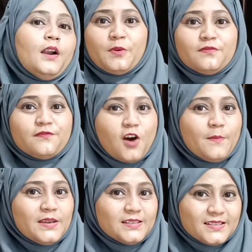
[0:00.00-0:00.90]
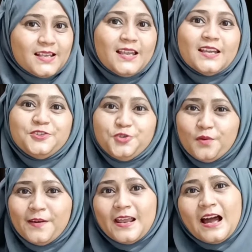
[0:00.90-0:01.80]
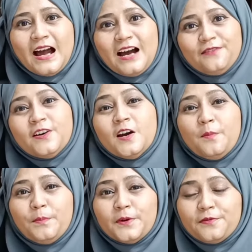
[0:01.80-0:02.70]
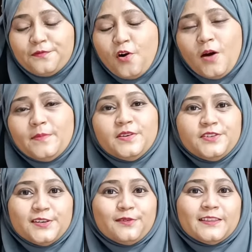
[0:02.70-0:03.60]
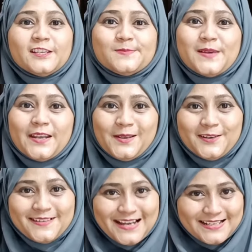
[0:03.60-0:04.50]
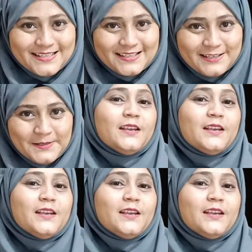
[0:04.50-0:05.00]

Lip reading: performance you will have performed during this particular task.